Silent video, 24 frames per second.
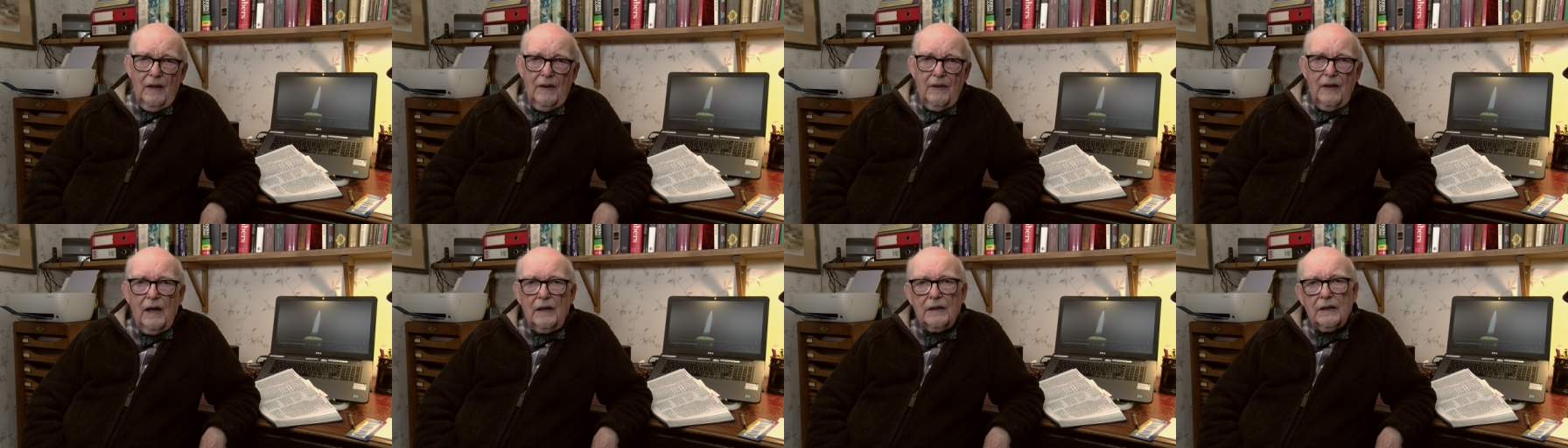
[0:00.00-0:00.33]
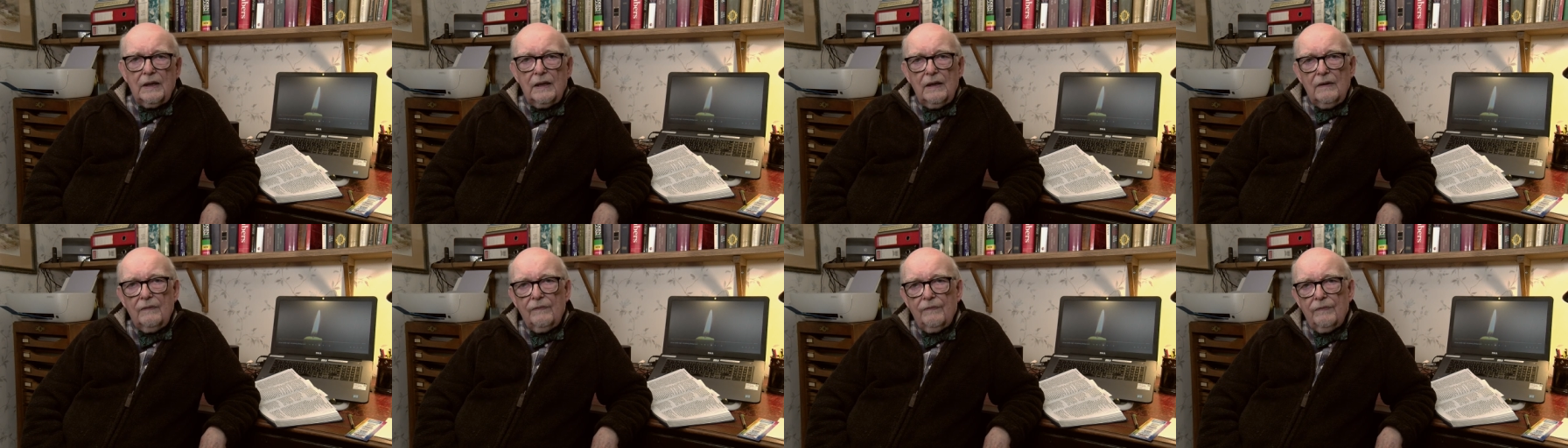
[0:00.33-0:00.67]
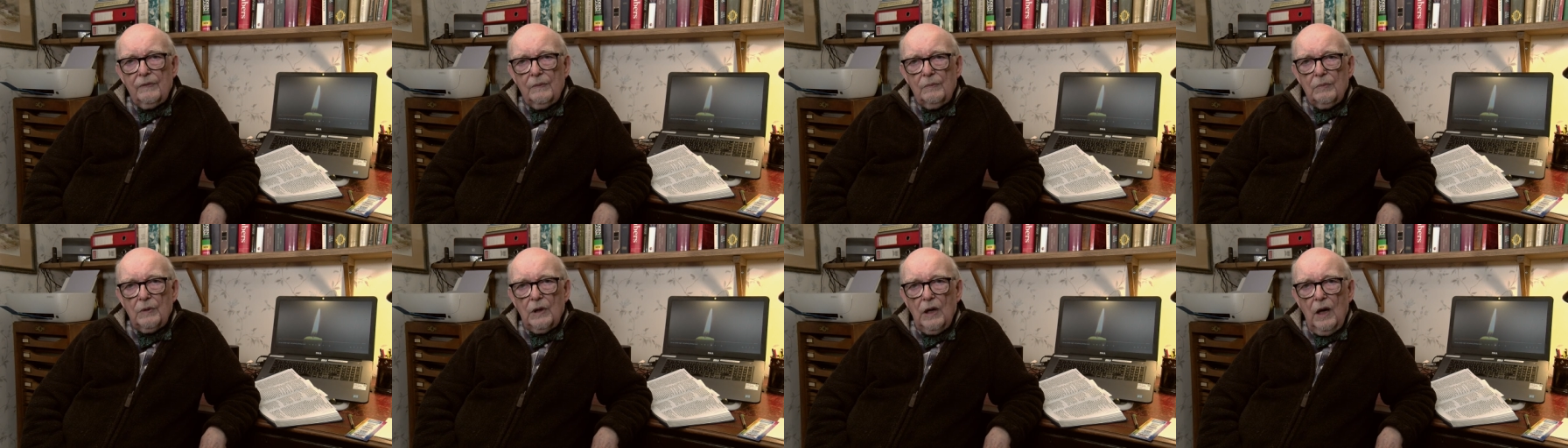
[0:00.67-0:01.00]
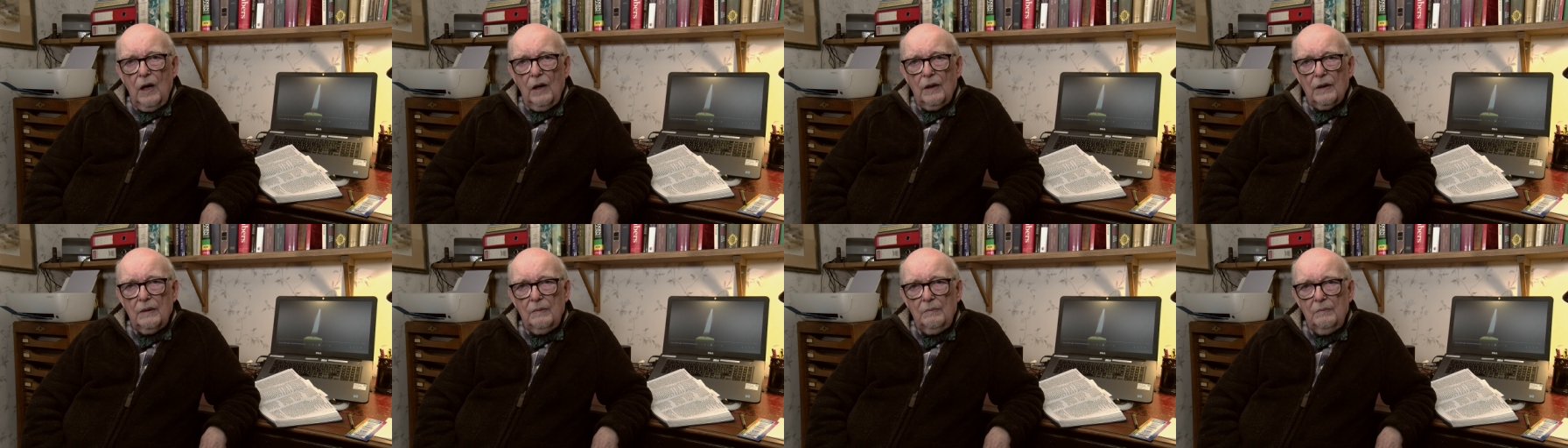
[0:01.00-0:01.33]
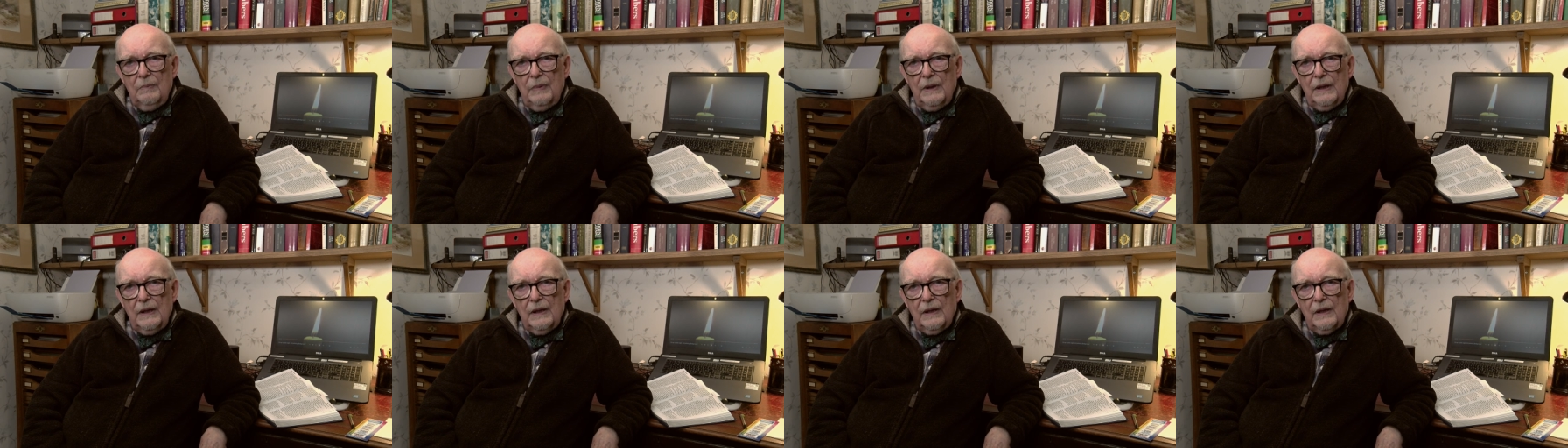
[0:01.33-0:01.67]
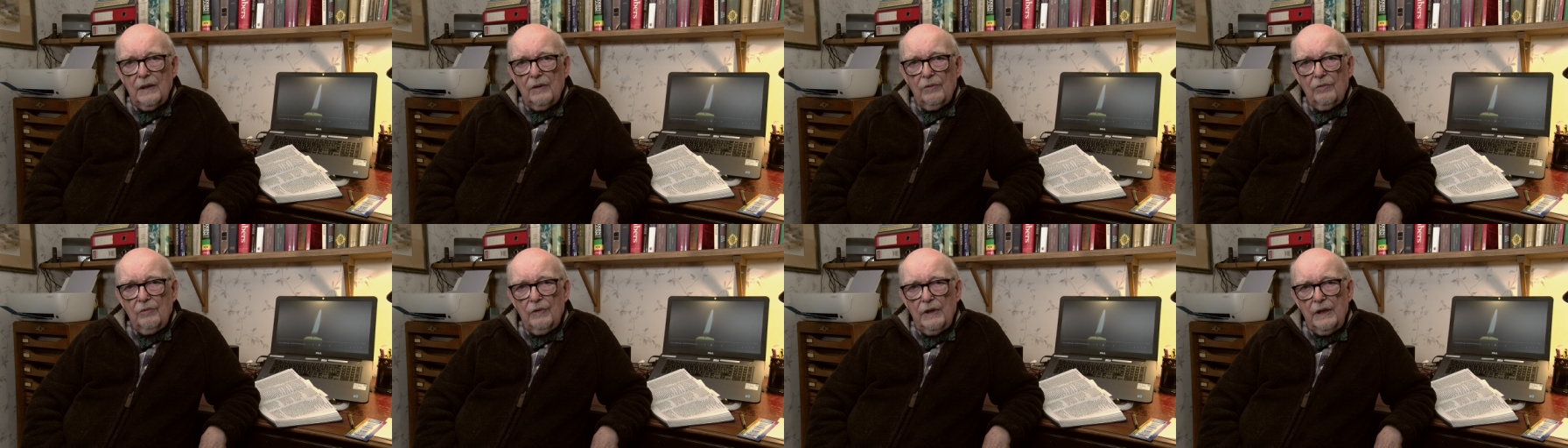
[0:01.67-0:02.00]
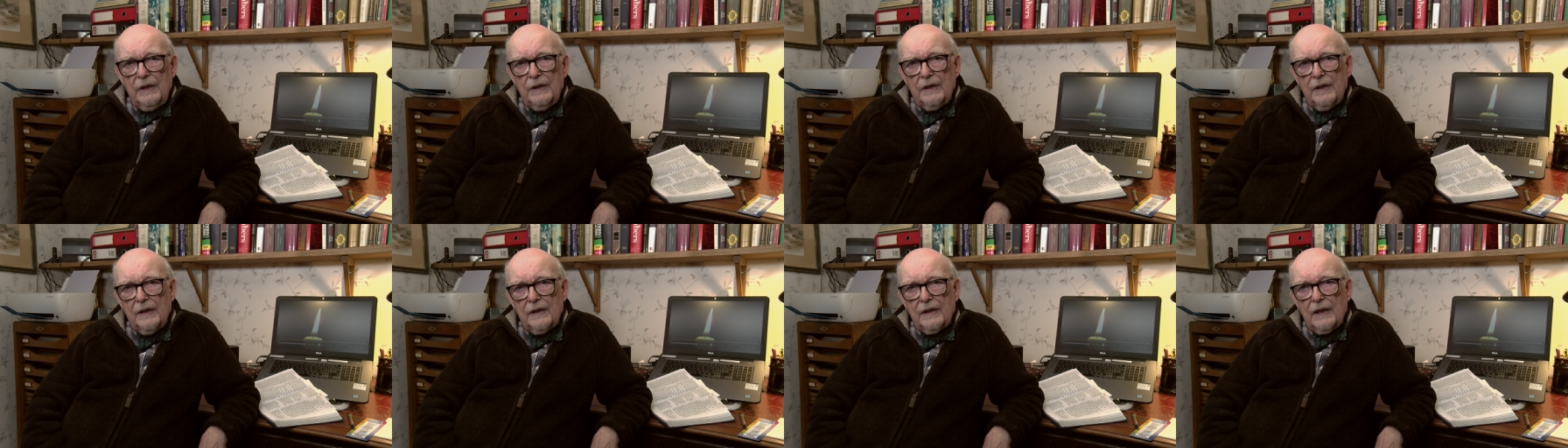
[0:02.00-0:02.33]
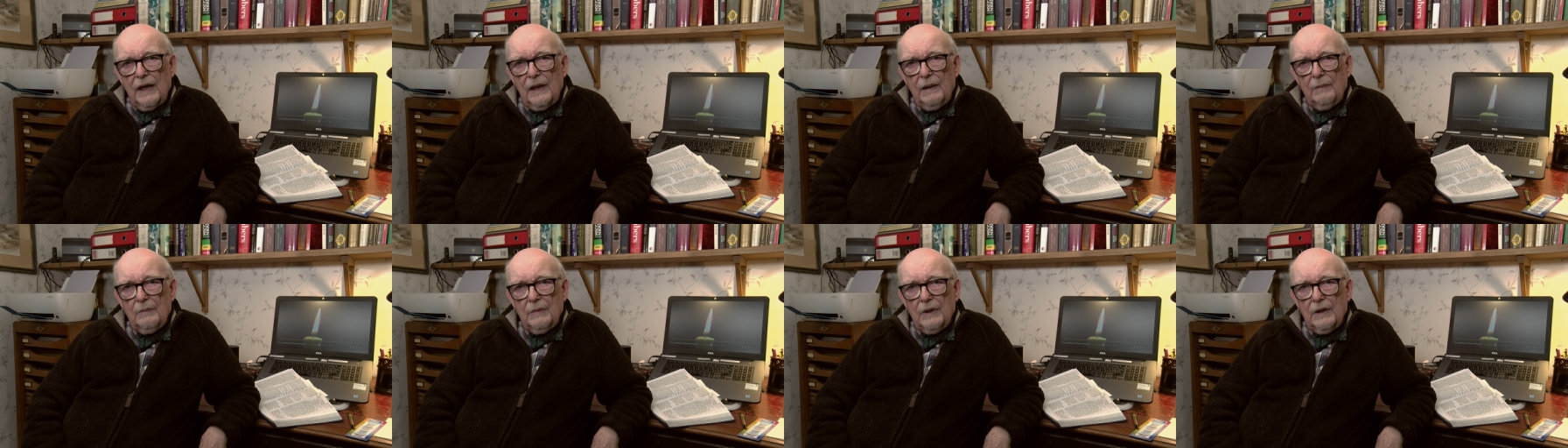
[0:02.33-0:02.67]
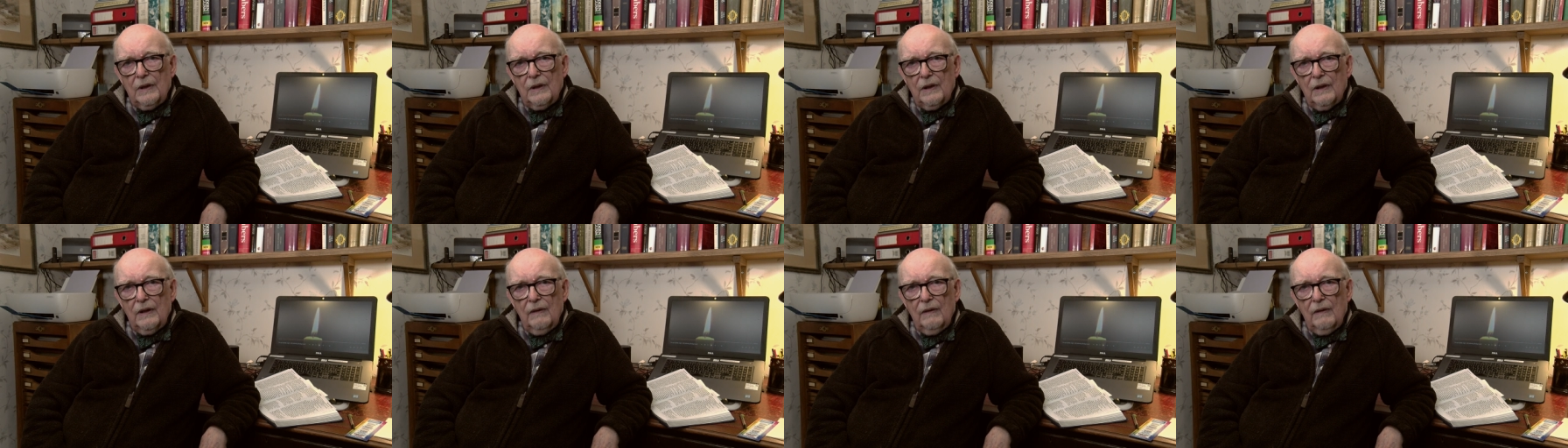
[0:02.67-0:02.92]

That gift from God being the reinstatement